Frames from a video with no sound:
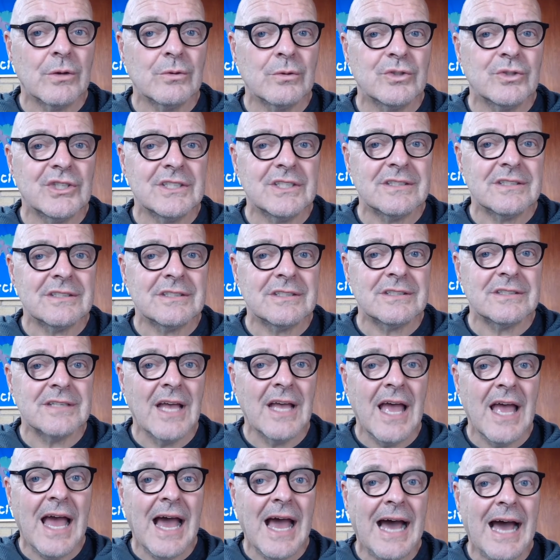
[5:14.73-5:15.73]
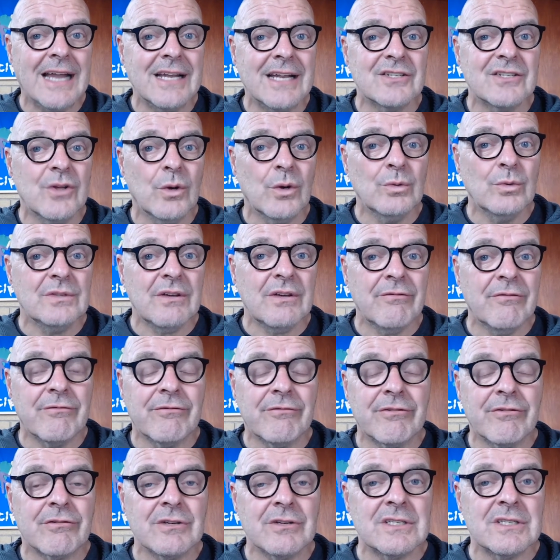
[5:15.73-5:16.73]
Jesus. And it's no different
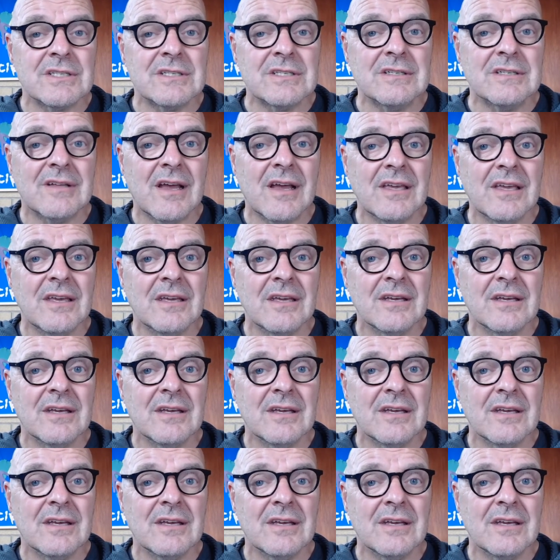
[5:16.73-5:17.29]
for us today.